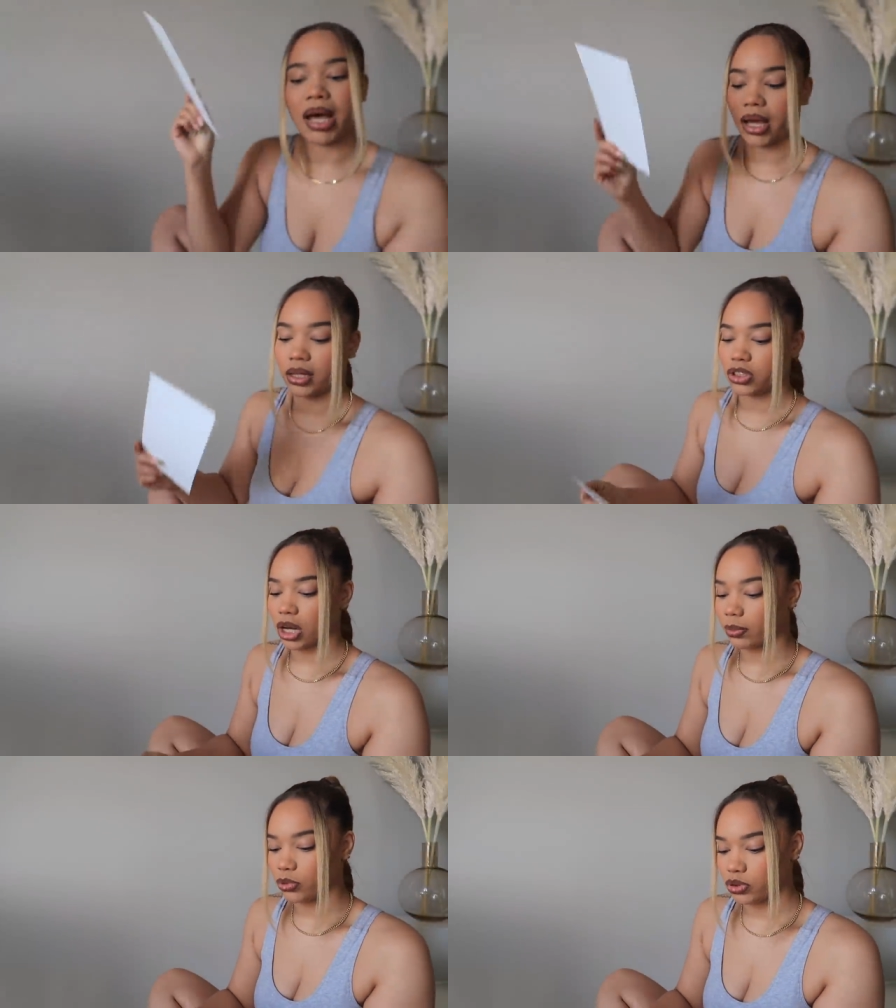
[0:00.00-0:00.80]
my
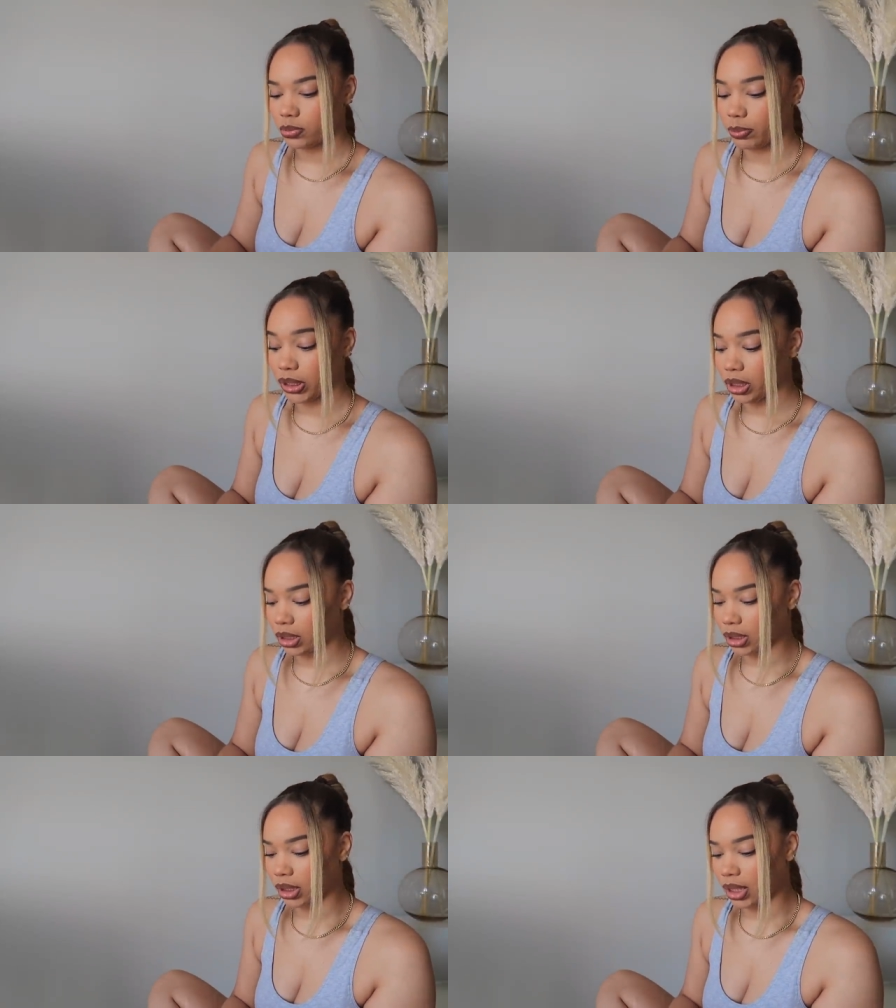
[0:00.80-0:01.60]
Jacques book
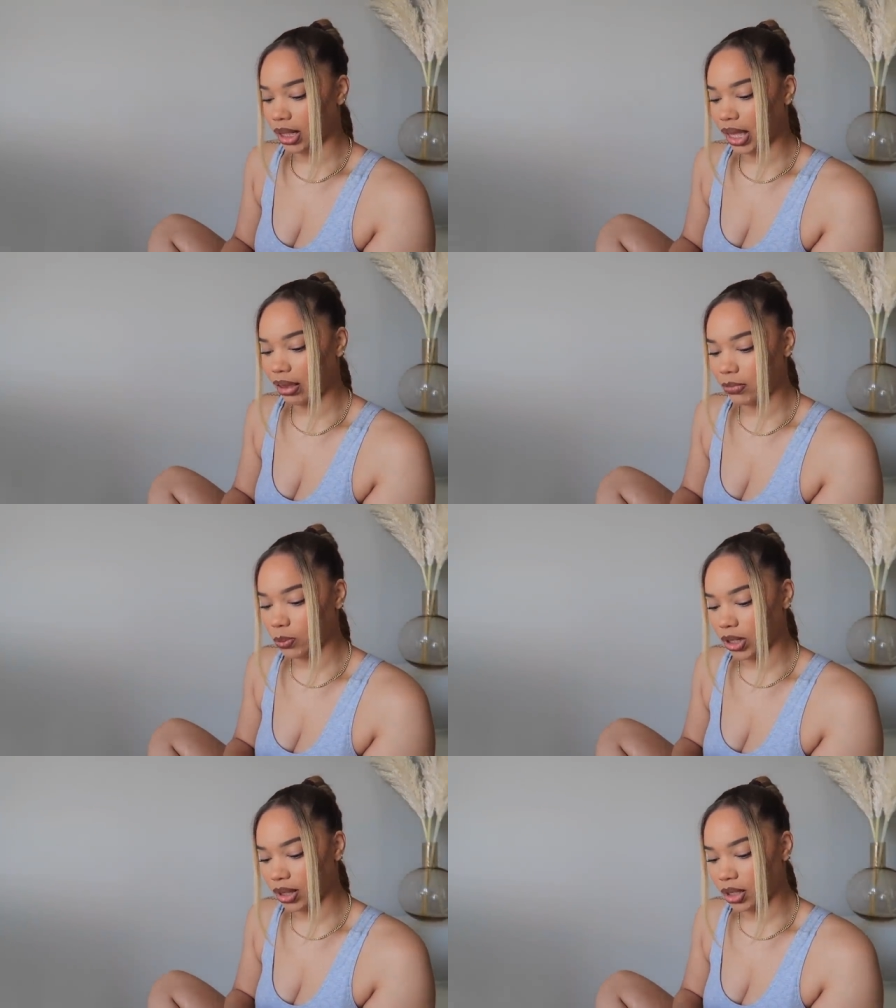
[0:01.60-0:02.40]
and they gave me
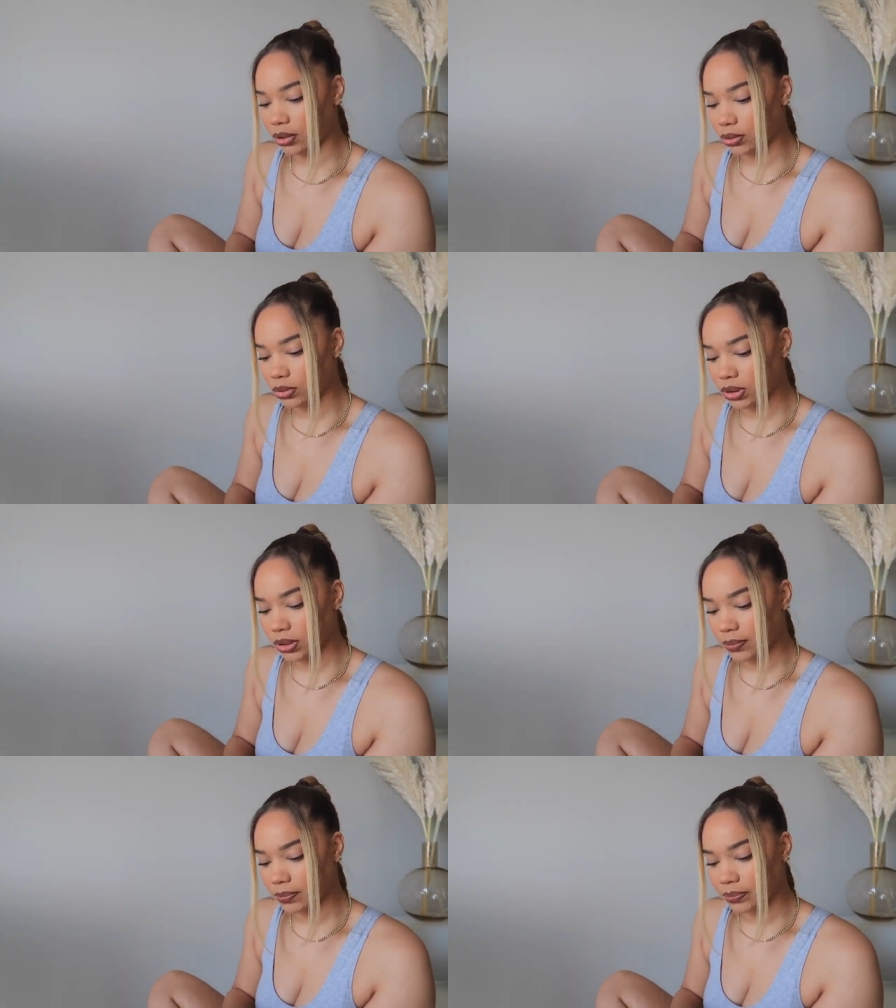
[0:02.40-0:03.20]
one of those.
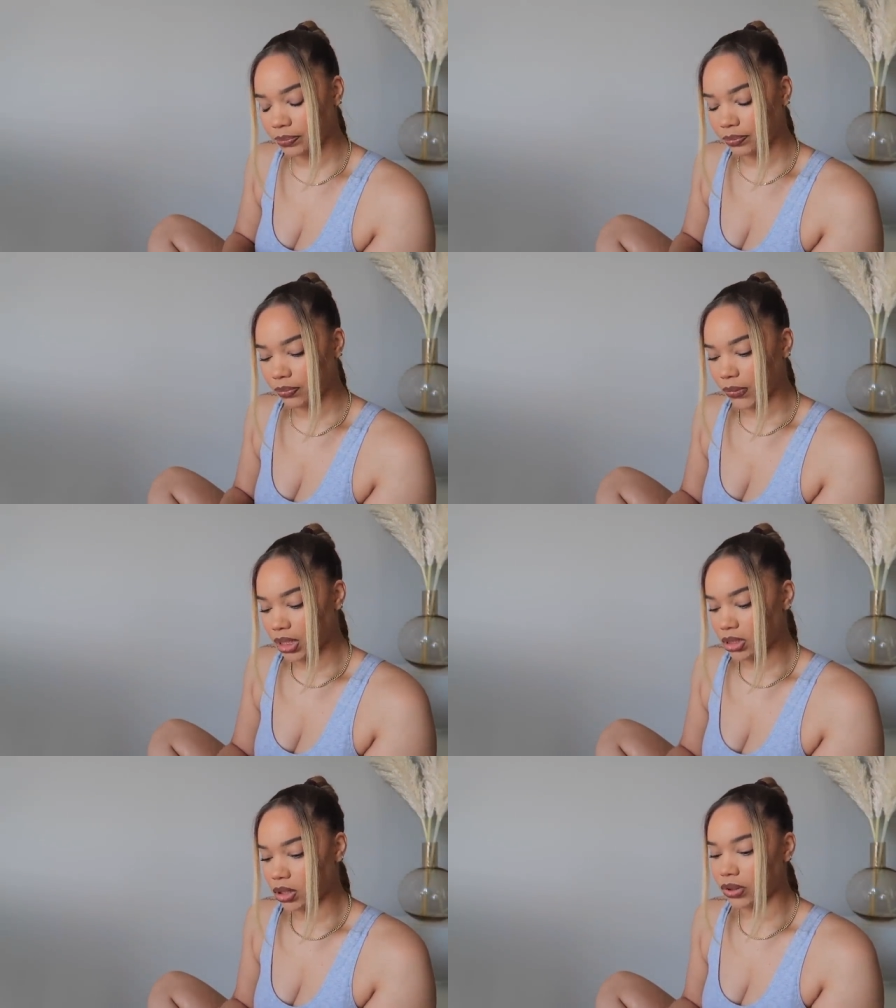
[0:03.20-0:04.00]

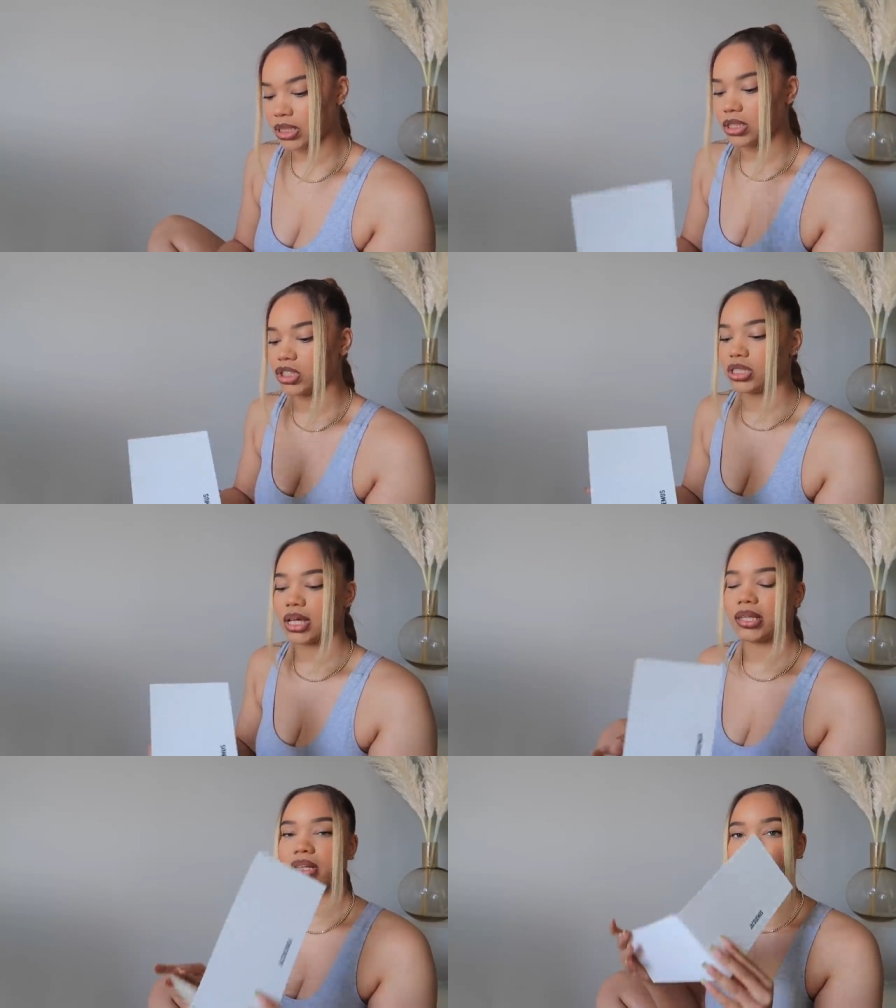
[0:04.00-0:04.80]
So this is just
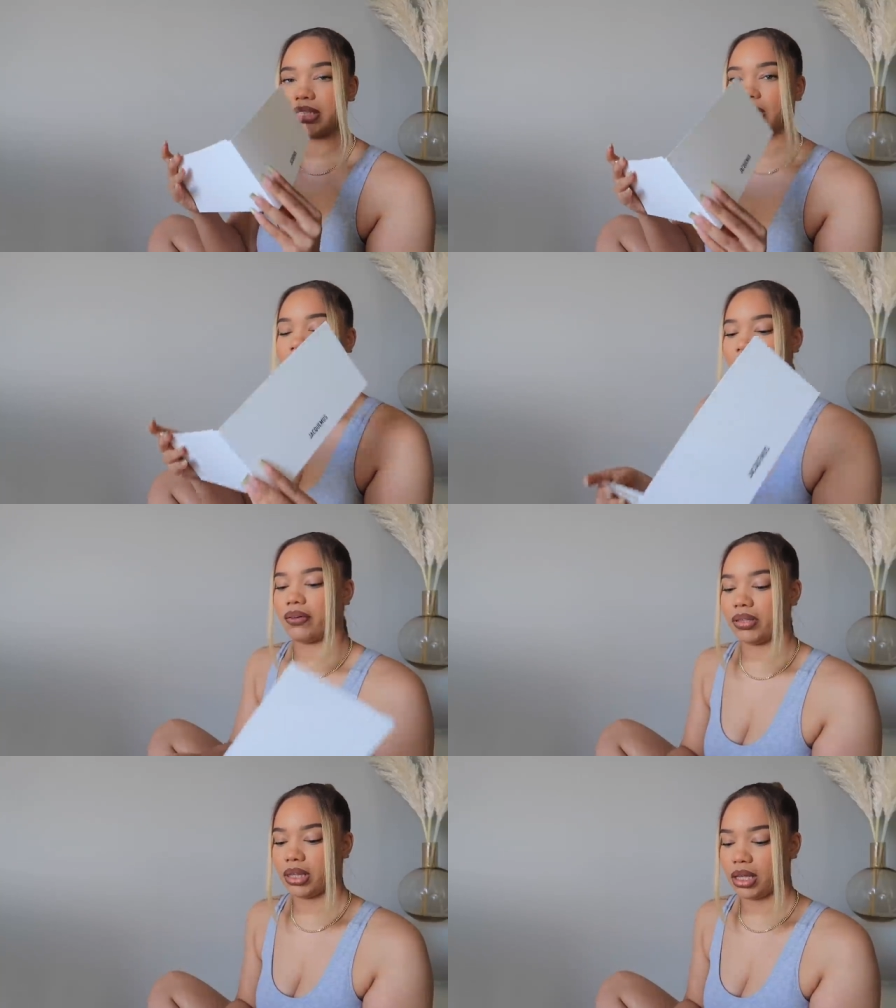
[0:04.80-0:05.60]
like the receipt and
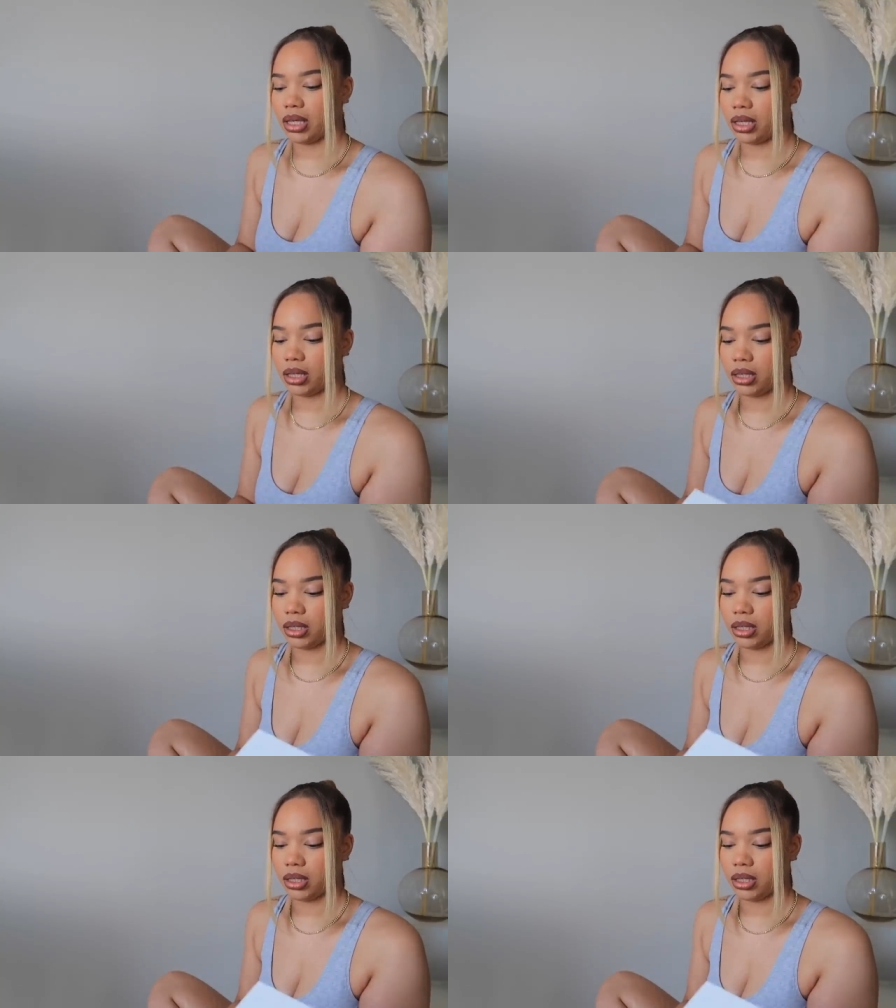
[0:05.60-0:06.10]
everything.